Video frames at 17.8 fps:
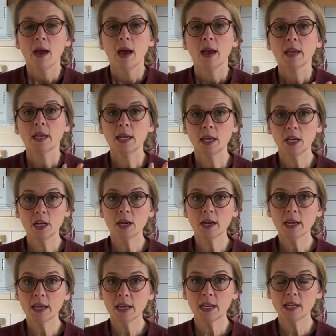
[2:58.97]
Here
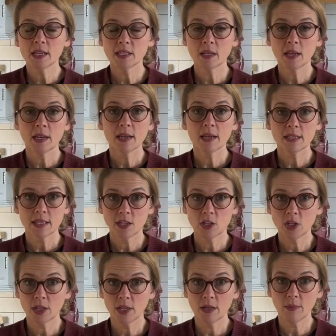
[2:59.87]
is
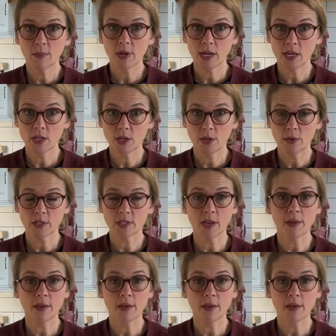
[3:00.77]
essentially what I do. So